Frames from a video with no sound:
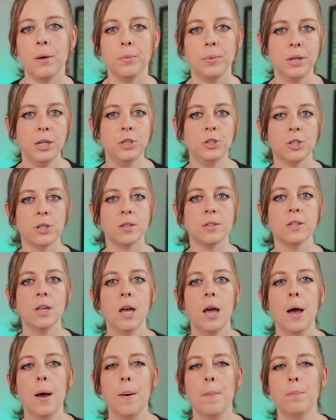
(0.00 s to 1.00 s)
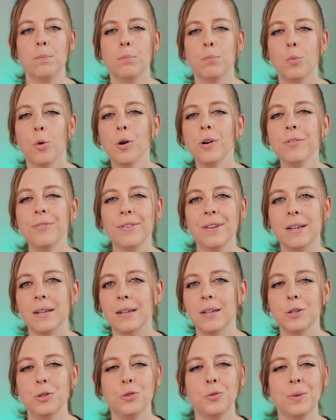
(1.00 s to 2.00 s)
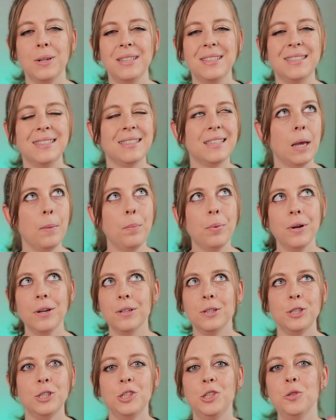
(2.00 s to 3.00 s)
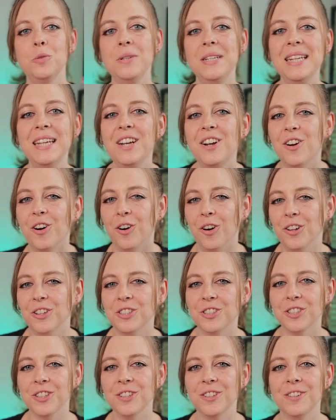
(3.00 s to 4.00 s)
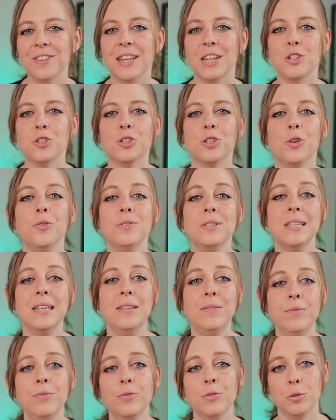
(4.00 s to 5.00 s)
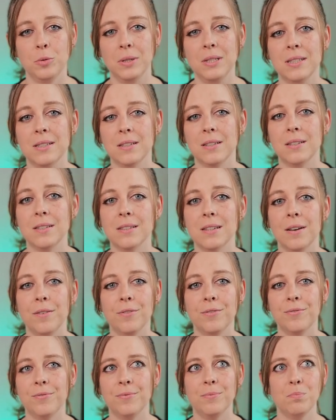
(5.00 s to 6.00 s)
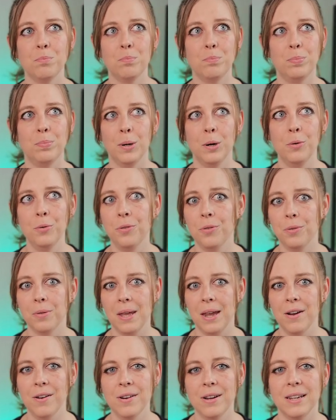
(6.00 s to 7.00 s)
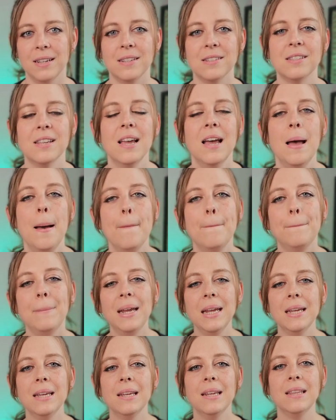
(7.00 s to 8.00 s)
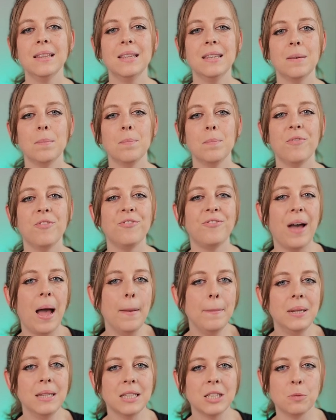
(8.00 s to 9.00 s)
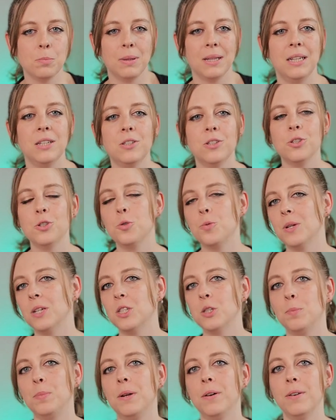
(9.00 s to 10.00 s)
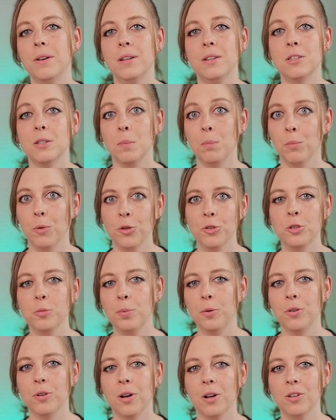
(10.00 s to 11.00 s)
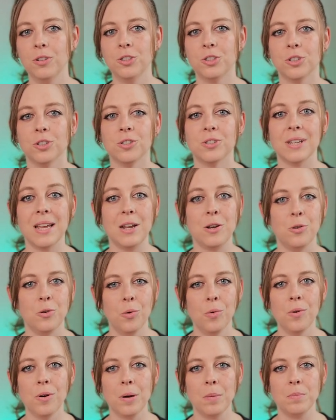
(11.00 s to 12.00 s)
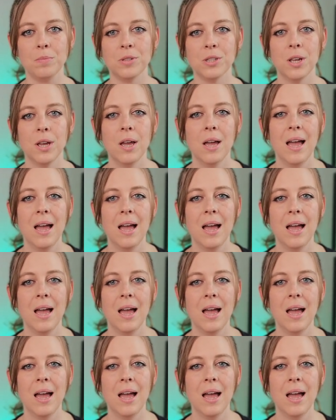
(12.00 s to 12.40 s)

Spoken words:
regions, morphing into a separate, unique culture that shows influences of both areas, making them fabulous places to experience multiple cultures and norms,